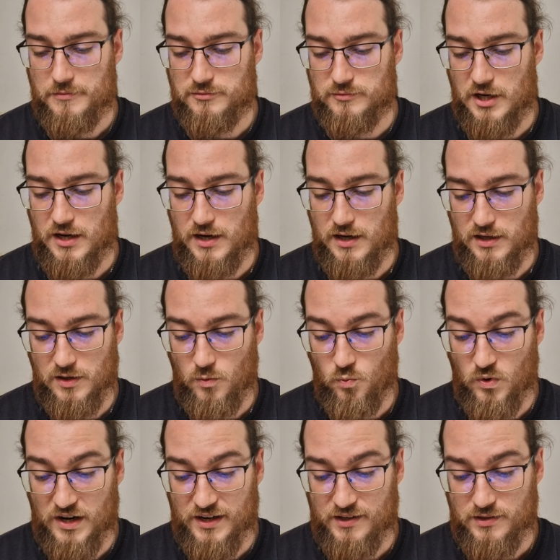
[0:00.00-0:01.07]

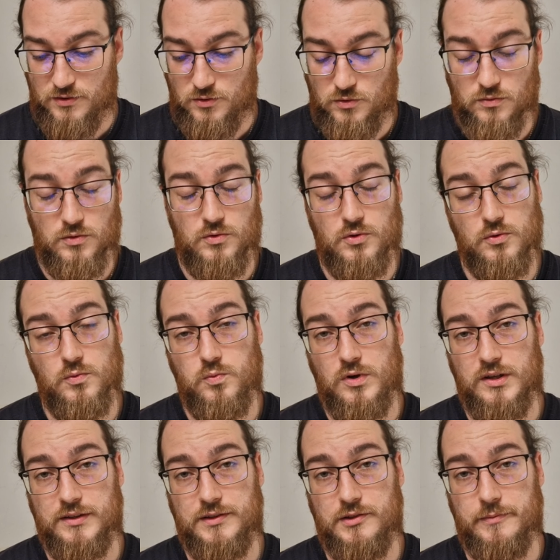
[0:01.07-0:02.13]
What I do
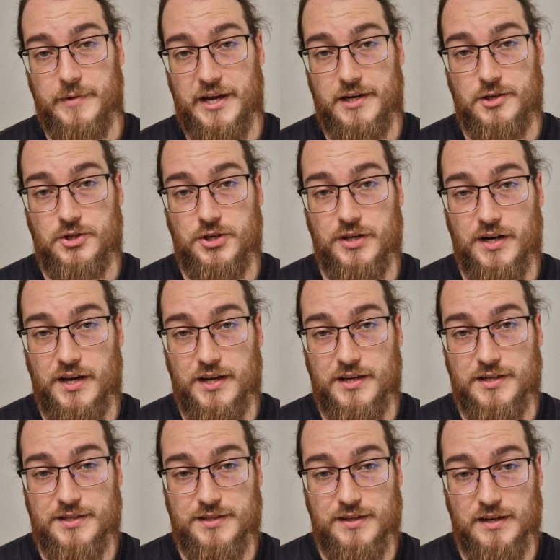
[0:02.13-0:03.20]
want to mention
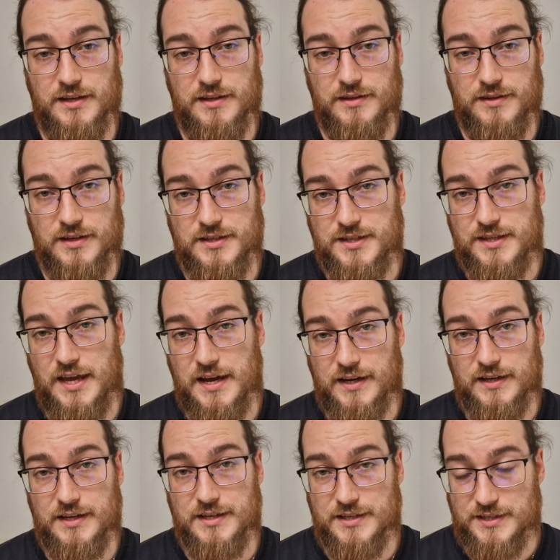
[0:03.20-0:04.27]
is that this deck
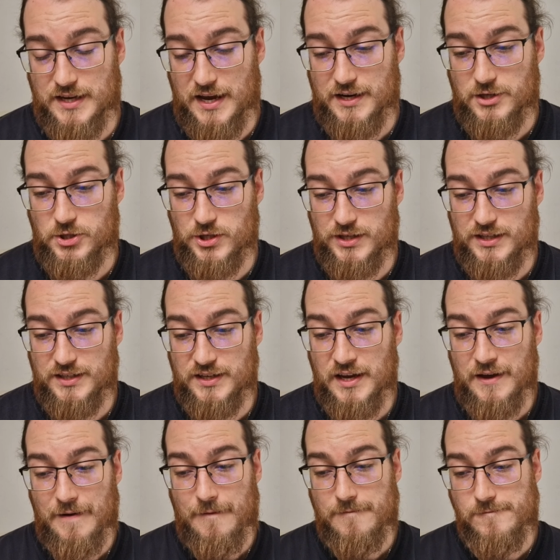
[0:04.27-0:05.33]
is actually
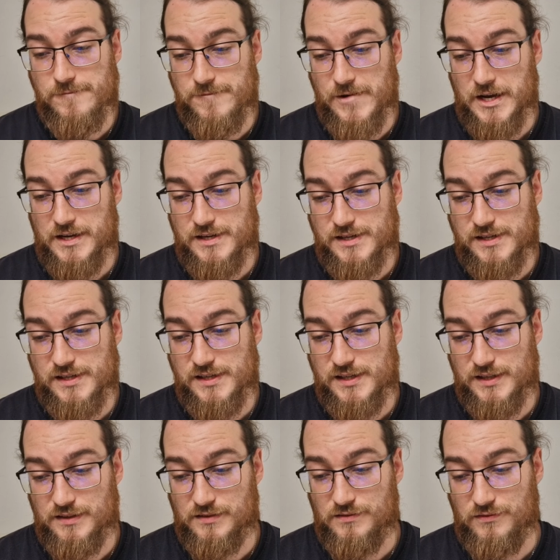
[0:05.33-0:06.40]
very,
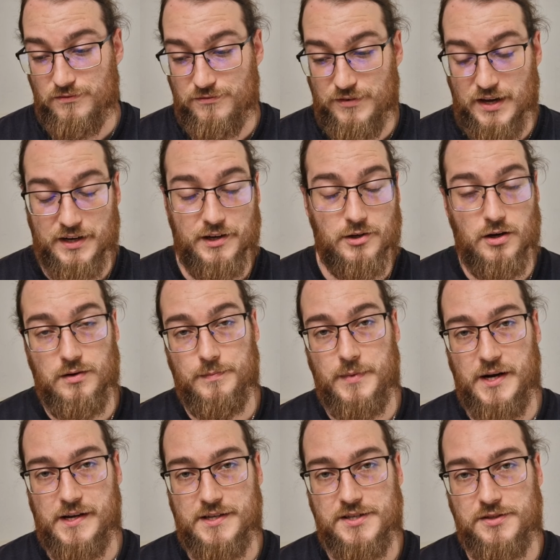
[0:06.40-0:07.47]
very
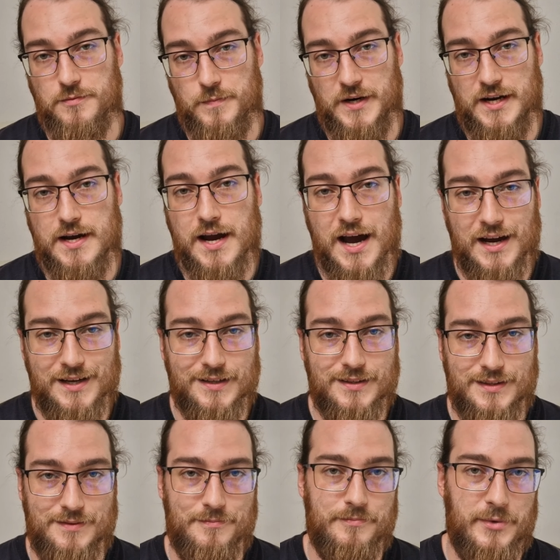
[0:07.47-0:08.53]
complex to play. I
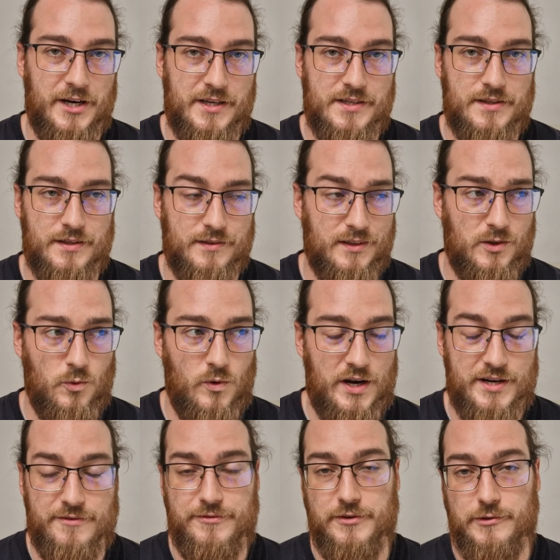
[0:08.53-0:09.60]
played quite
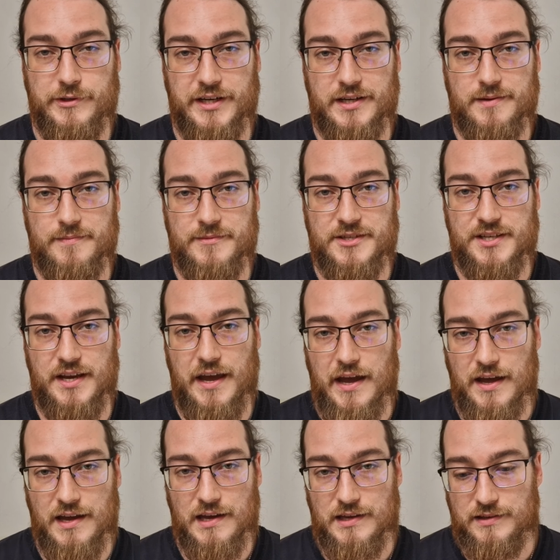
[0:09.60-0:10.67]
a few games,
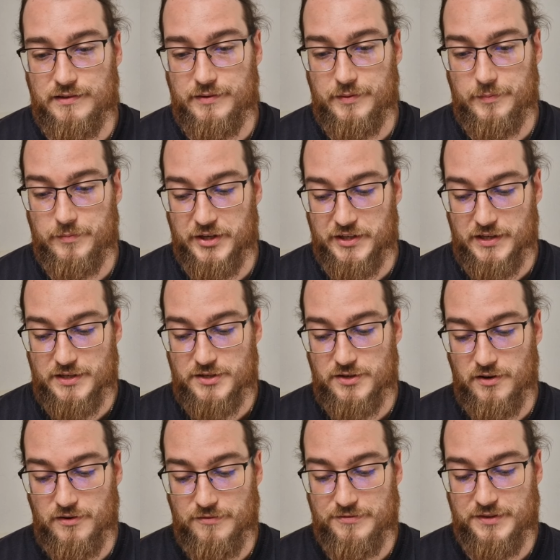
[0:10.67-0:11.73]
and because
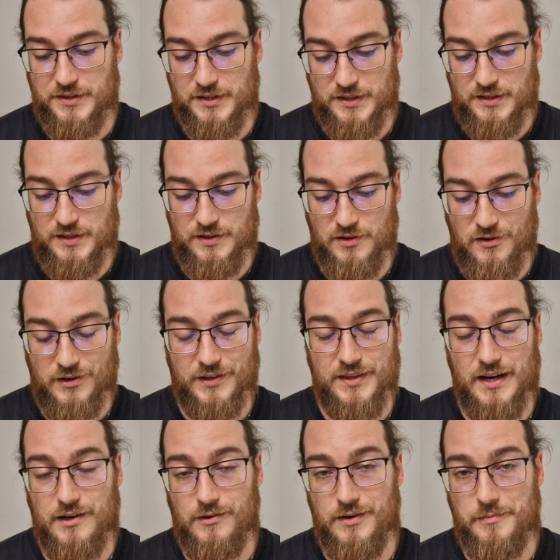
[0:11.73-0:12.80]
of the
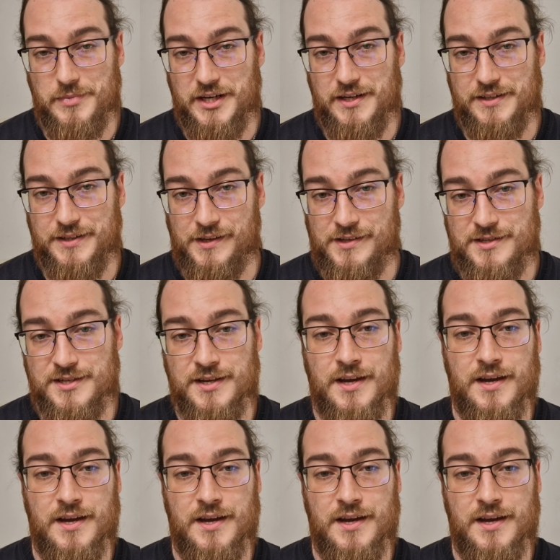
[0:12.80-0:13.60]
Noctowl abilities,